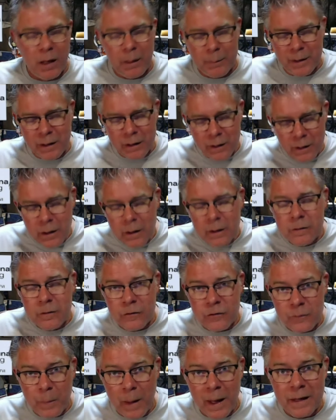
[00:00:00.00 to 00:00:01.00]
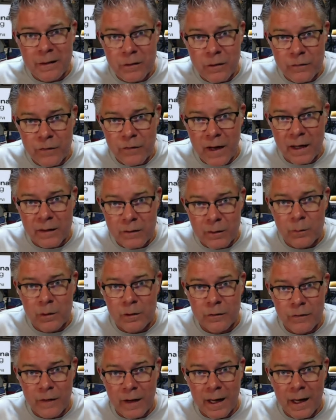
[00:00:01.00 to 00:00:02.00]
I mean, despite the fact that
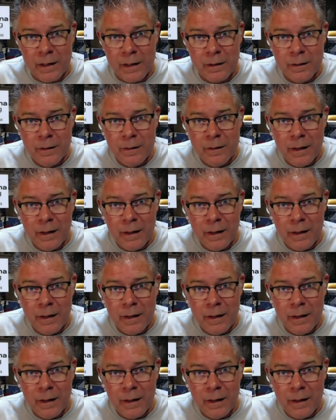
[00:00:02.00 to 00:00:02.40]
we've had